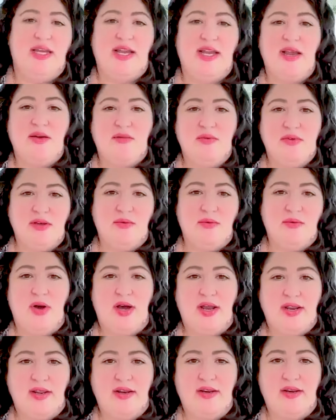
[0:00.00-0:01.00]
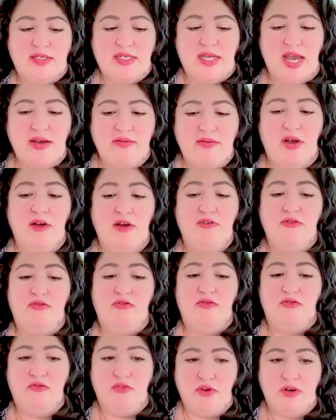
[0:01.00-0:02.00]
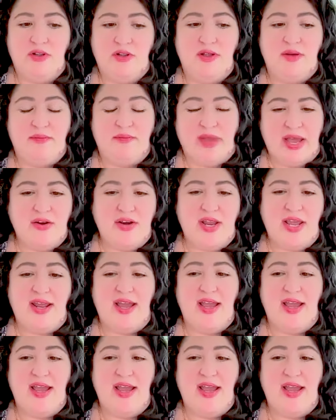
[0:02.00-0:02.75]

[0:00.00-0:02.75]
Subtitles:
Like I really wanted to have a full amount.